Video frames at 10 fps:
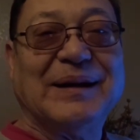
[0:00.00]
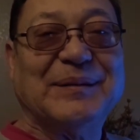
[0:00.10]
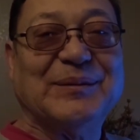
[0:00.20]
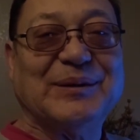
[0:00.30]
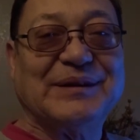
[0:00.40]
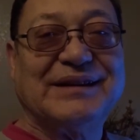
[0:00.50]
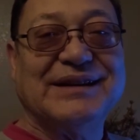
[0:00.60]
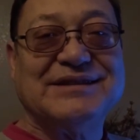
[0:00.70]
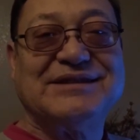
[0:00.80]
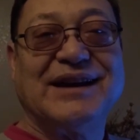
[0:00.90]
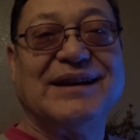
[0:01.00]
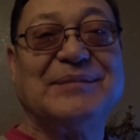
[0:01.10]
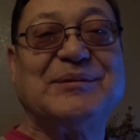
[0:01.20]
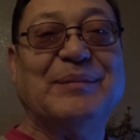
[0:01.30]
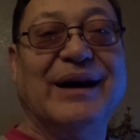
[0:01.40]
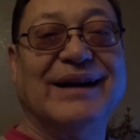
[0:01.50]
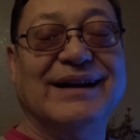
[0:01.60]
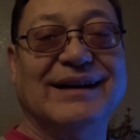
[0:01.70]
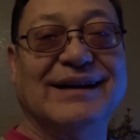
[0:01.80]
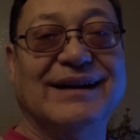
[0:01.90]
We're getting set up by
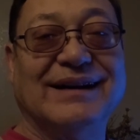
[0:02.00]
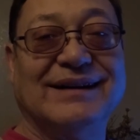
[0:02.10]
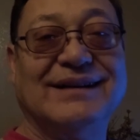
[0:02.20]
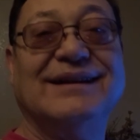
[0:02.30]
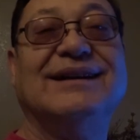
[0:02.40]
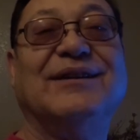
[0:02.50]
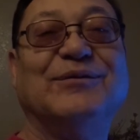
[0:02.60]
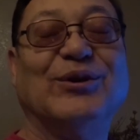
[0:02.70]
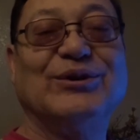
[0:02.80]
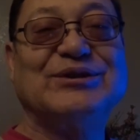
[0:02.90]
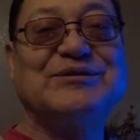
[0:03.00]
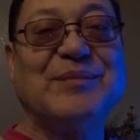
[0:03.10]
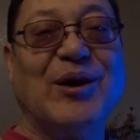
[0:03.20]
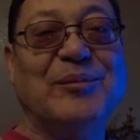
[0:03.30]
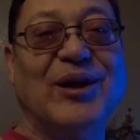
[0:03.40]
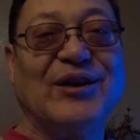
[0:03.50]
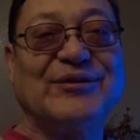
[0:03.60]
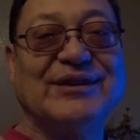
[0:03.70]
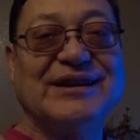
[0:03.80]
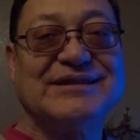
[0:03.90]
400 small block for
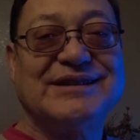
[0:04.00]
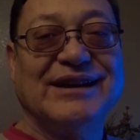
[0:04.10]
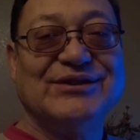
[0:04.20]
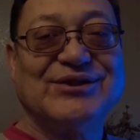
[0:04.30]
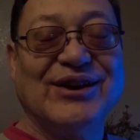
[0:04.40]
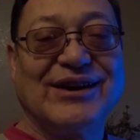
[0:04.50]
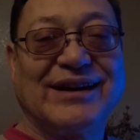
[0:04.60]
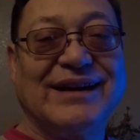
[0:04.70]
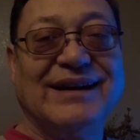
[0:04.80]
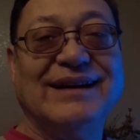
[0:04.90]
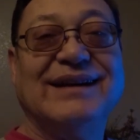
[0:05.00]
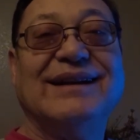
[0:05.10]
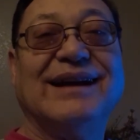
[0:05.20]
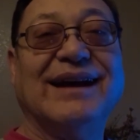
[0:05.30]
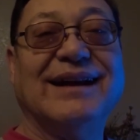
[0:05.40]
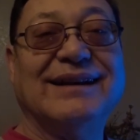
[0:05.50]
the S10 truck. And